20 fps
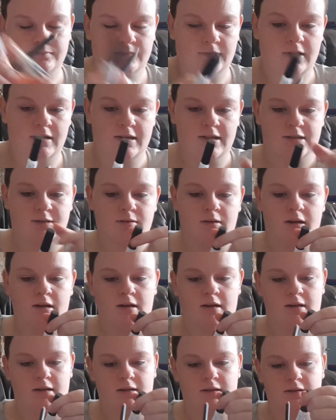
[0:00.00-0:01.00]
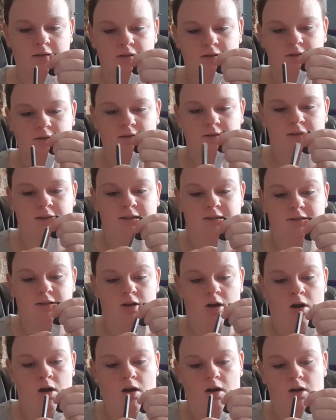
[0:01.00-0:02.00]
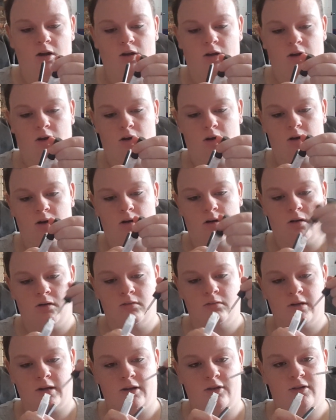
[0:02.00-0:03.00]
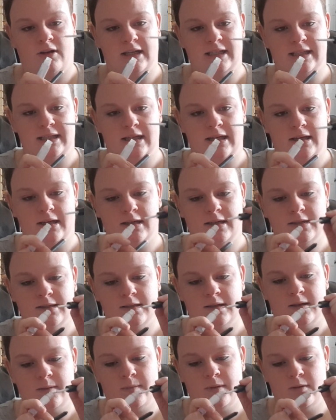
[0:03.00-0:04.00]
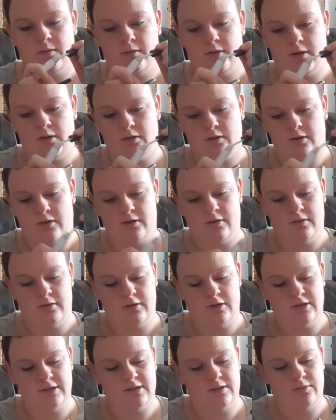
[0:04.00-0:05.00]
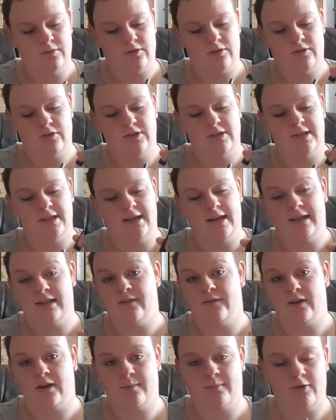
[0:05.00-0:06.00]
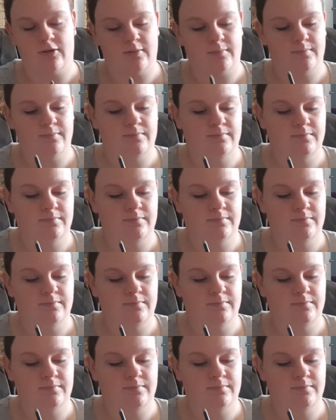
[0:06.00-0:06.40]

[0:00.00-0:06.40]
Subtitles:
And this one, it's old and crusty, and it doesn't give me all the glue because all the glue is sitting at the very bottom.